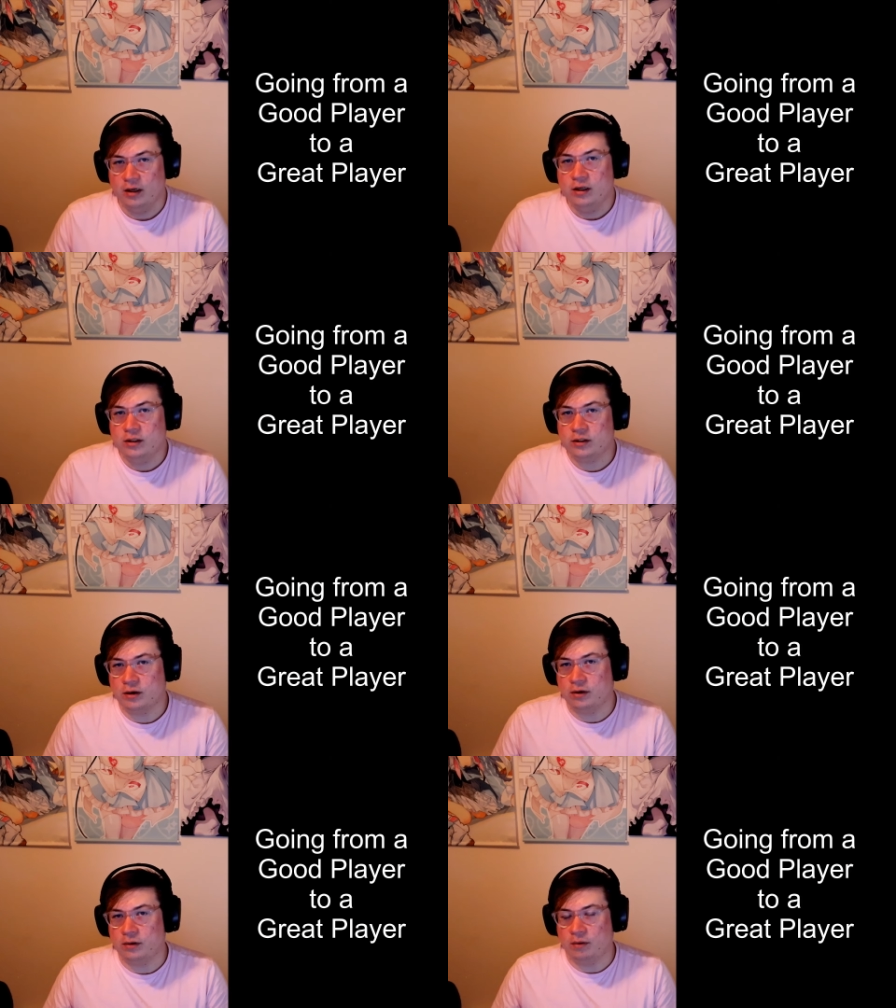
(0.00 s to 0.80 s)

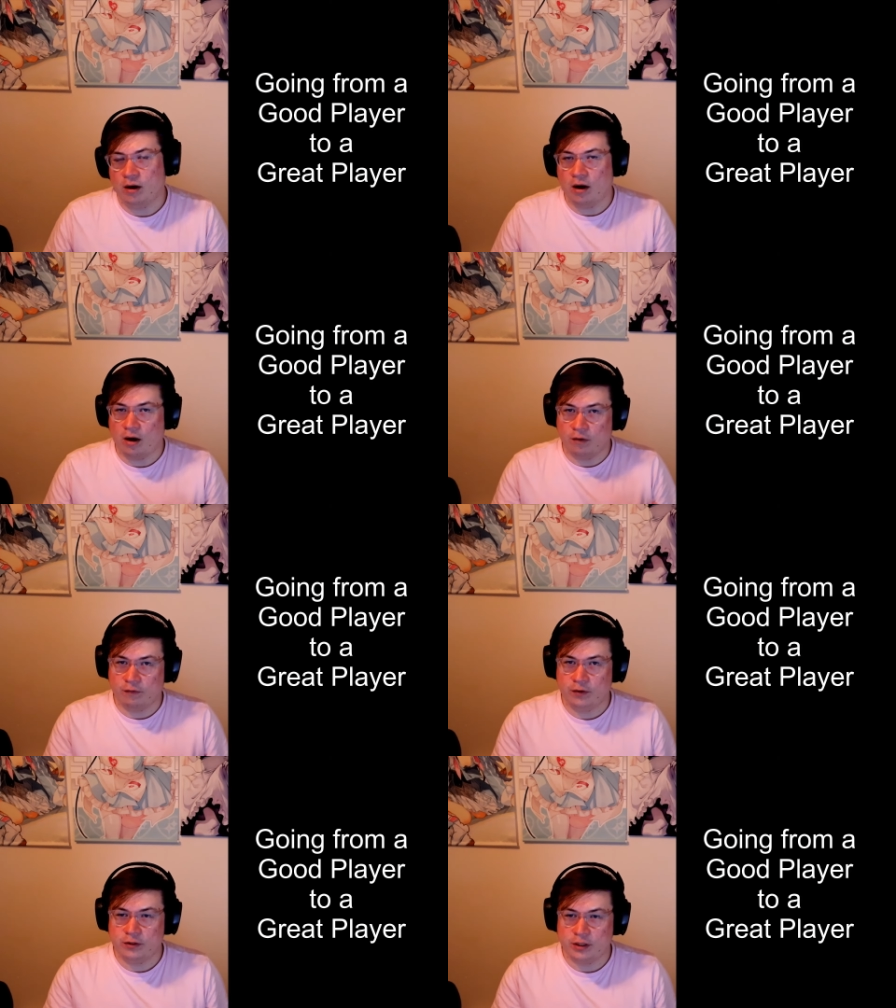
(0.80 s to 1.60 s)
So our
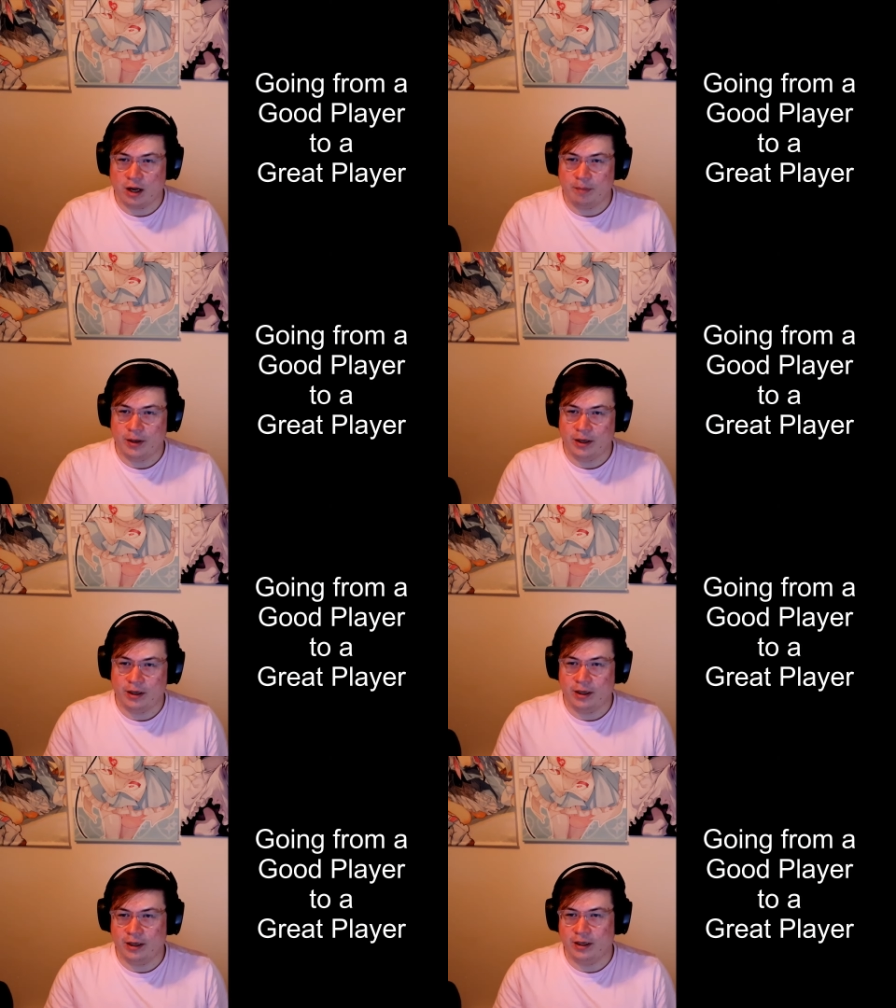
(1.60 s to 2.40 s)
first
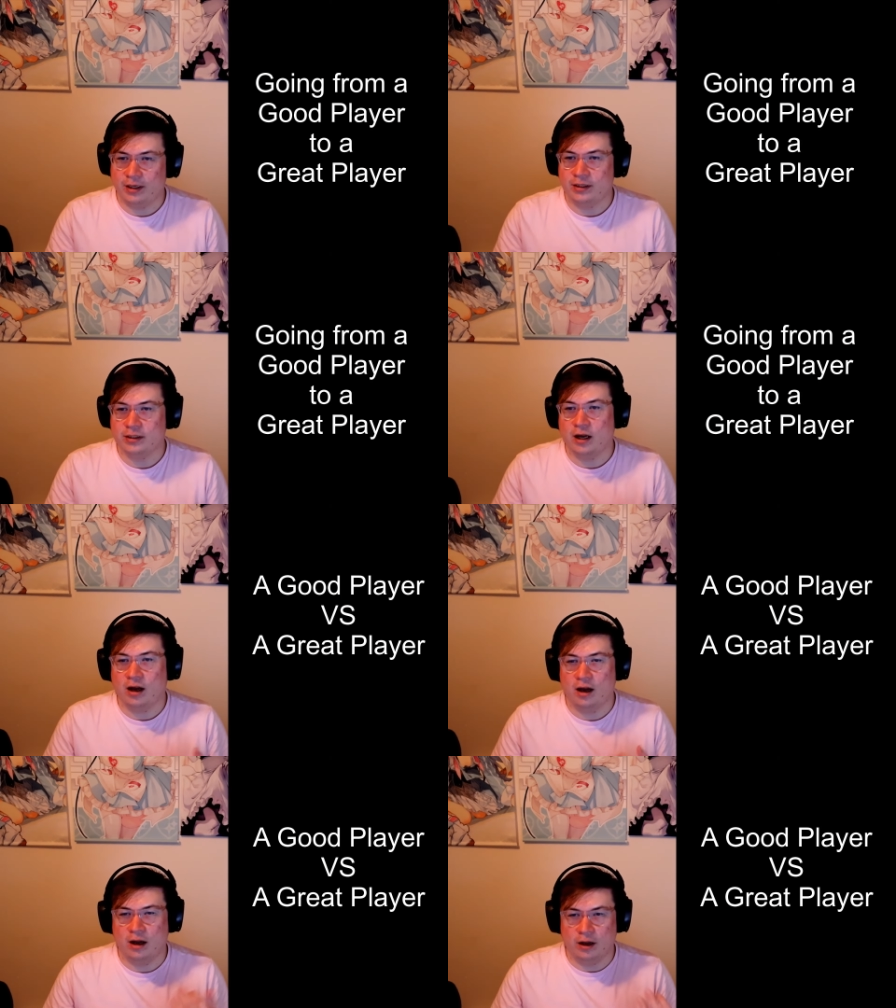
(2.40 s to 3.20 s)
topic is
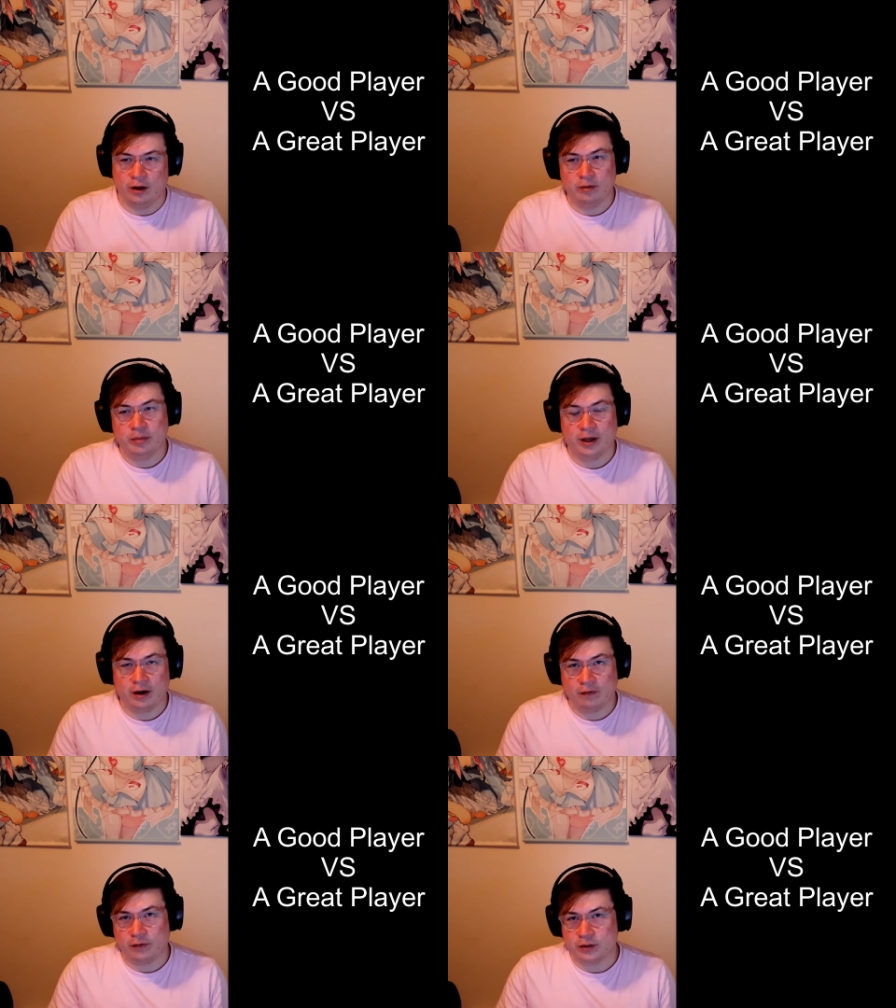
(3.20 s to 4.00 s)
a uh, good
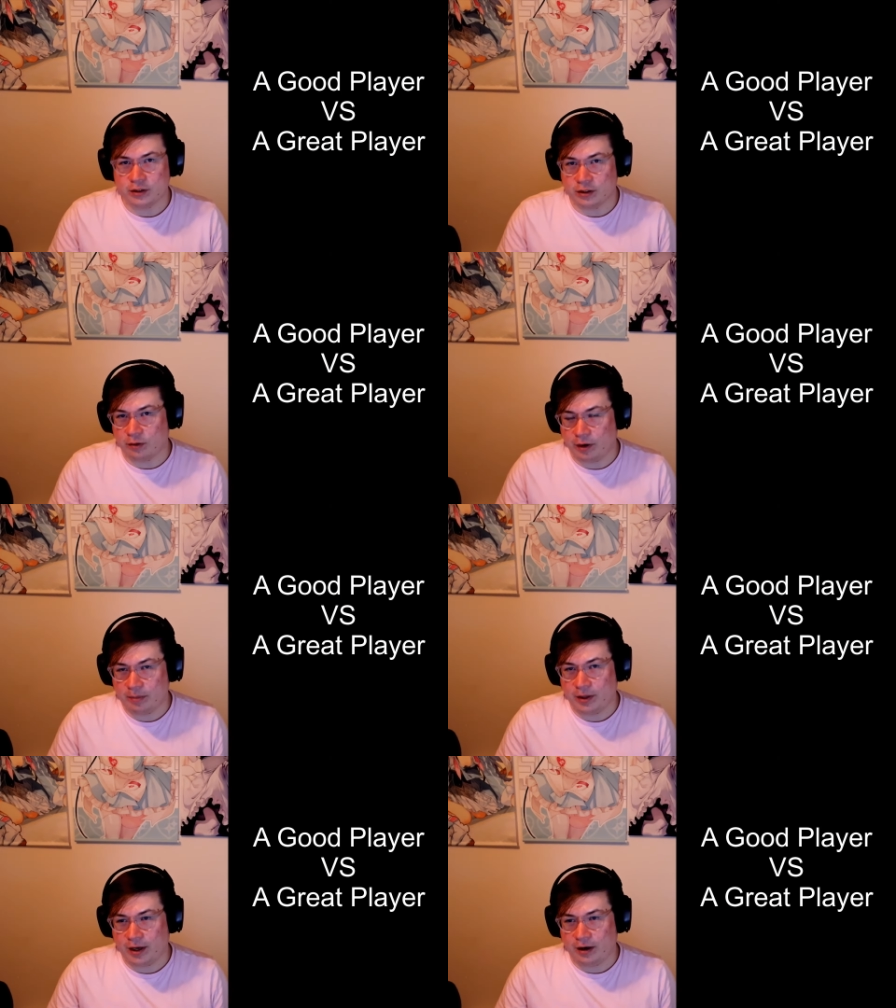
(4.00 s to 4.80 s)
player versus a
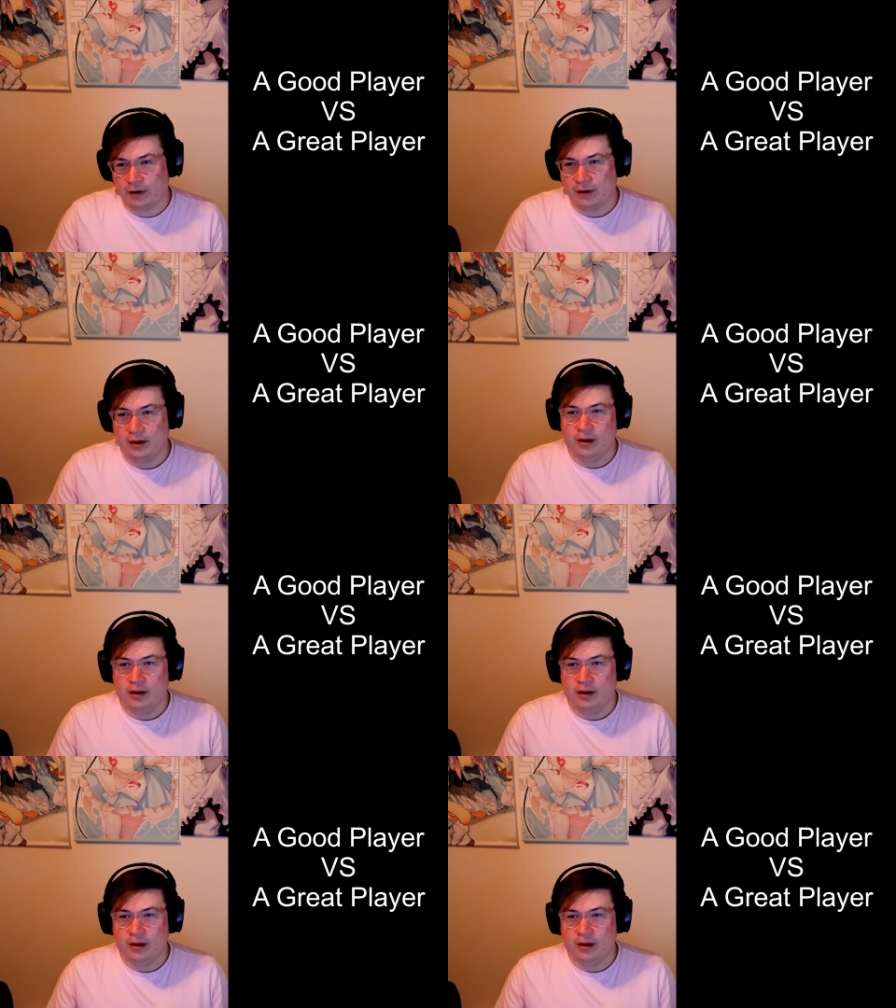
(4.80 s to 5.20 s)
great player.